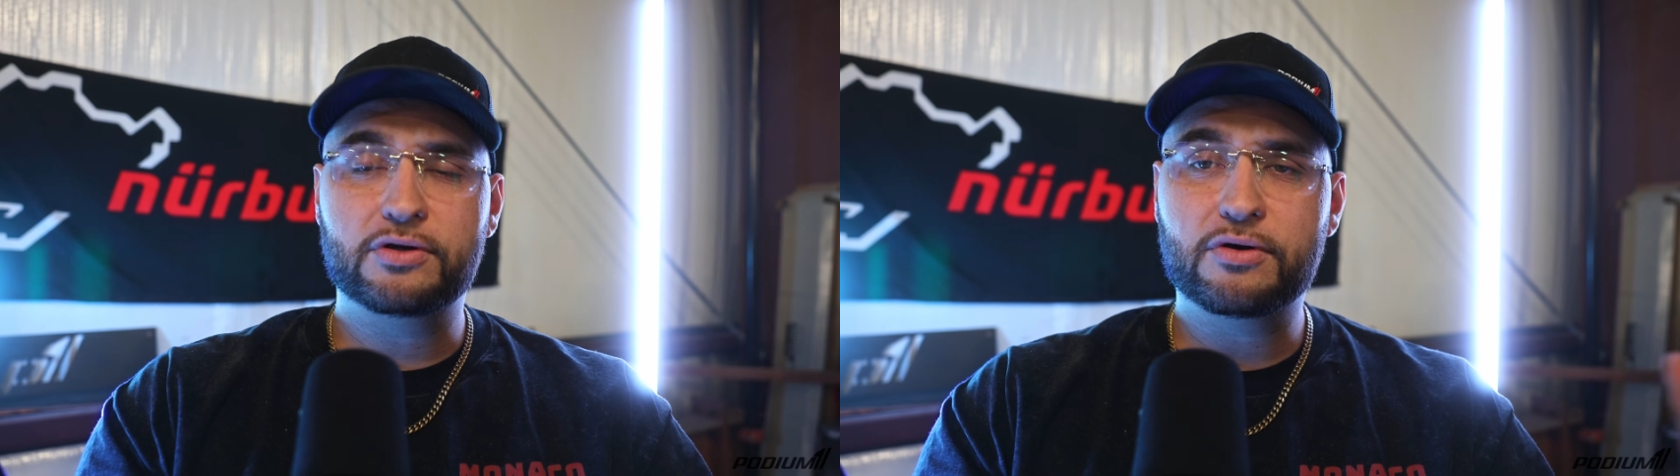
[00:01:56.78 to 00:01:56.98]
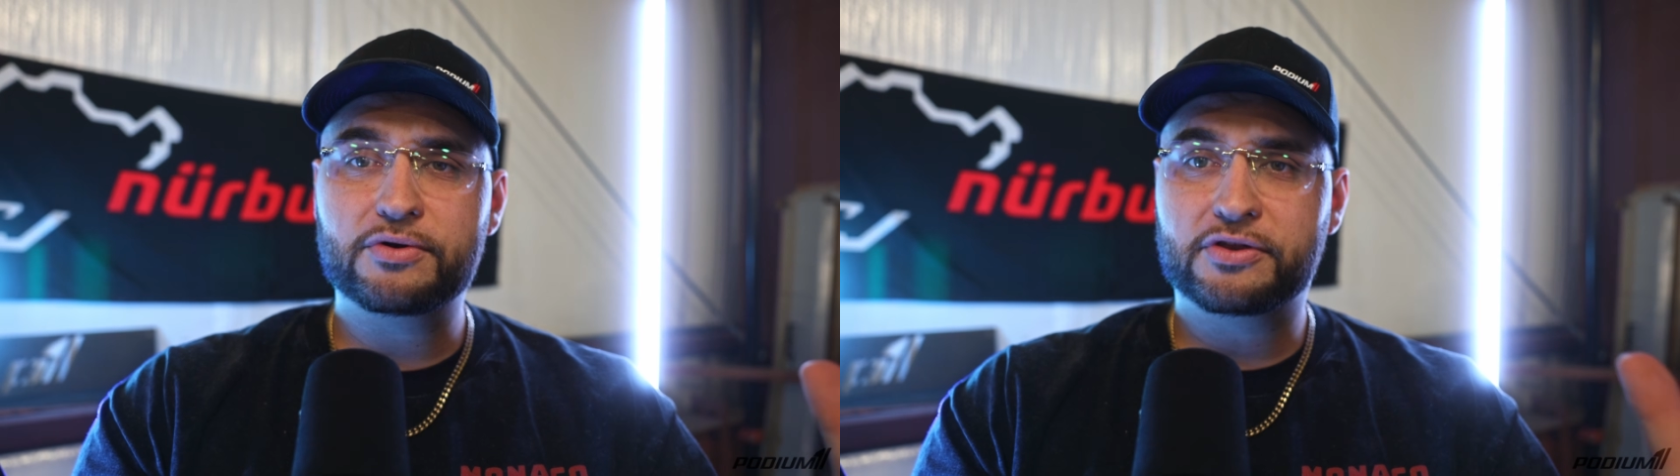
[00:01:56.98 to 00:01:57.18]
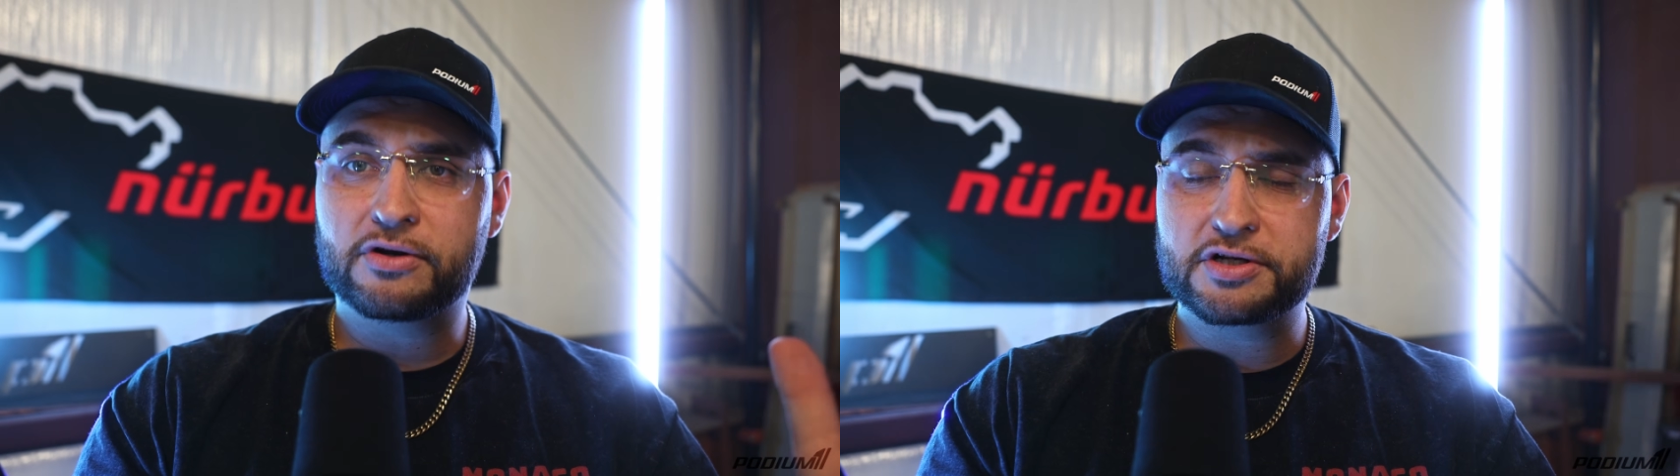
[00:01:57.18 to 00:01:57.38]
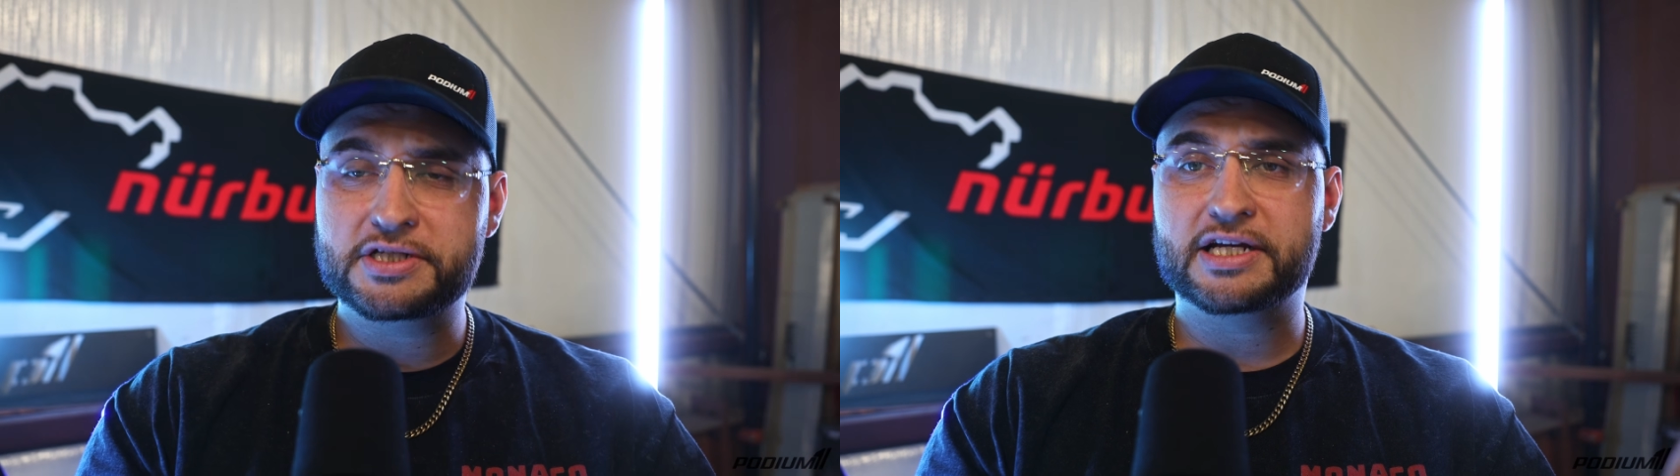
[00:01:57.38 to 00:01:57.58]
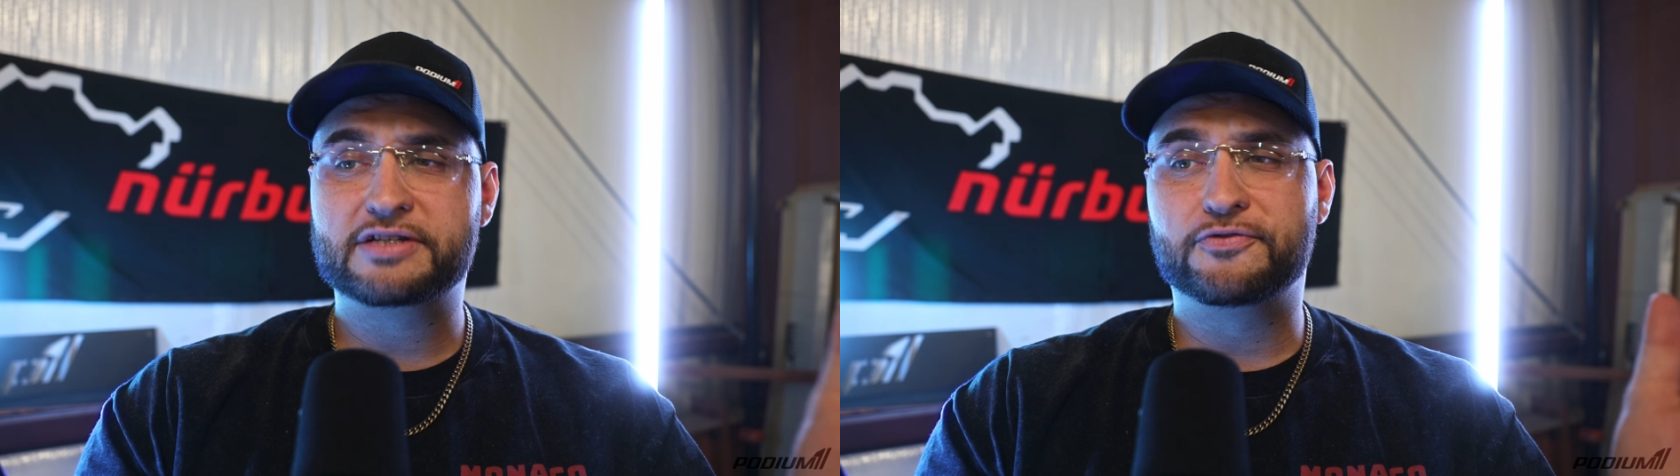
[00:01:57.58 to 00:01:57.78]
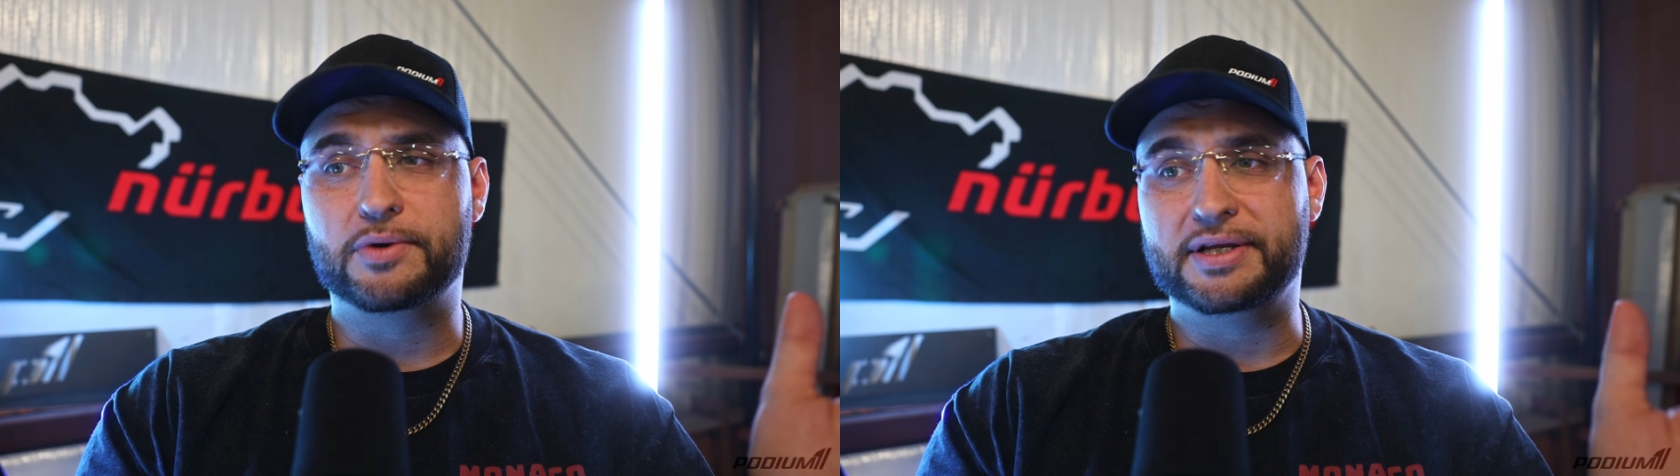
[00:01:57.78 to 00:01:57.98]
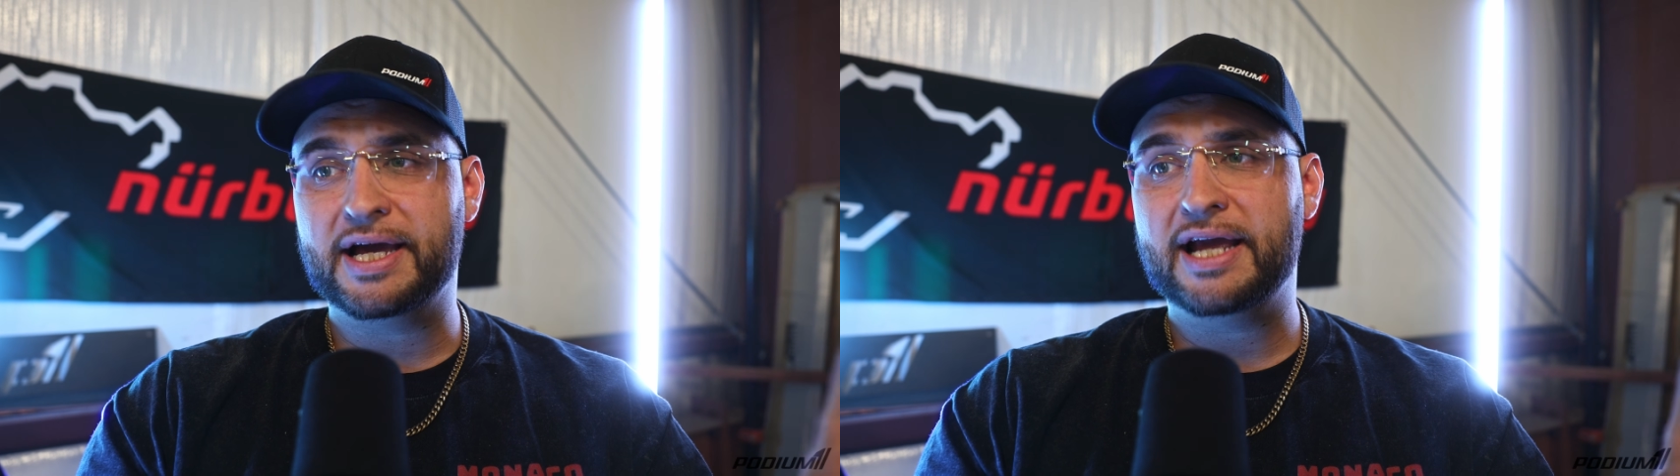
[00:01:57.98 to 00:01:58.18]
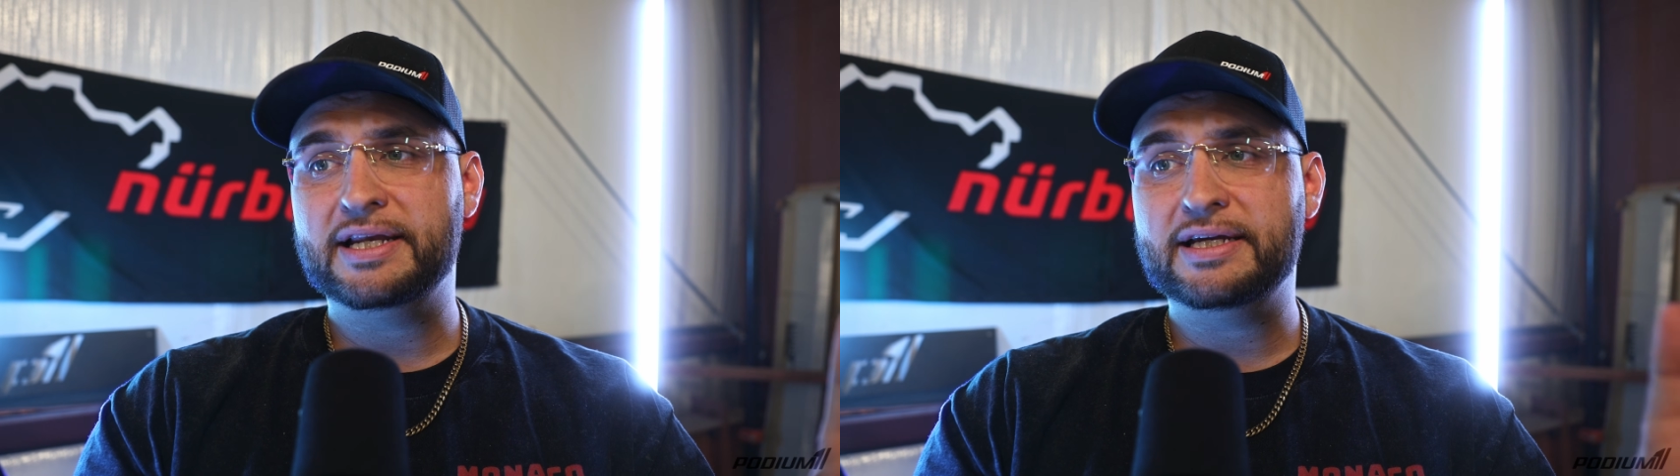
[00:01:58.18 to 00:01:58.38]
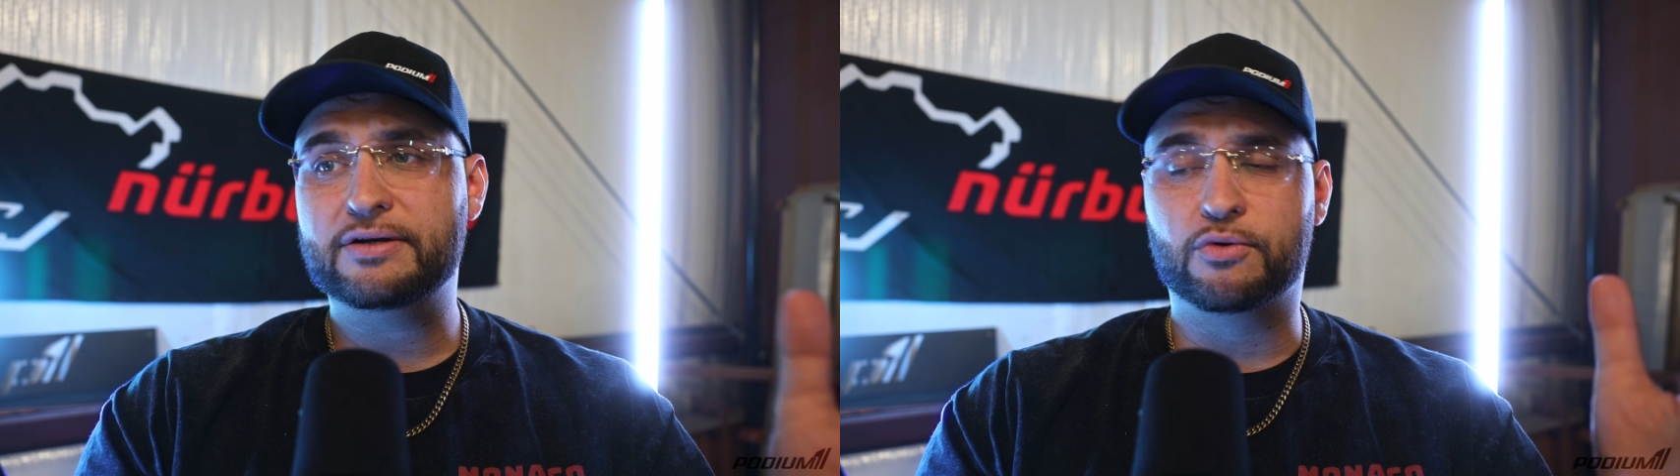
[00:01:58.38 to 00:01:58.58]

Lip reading: you go with an RTX 4090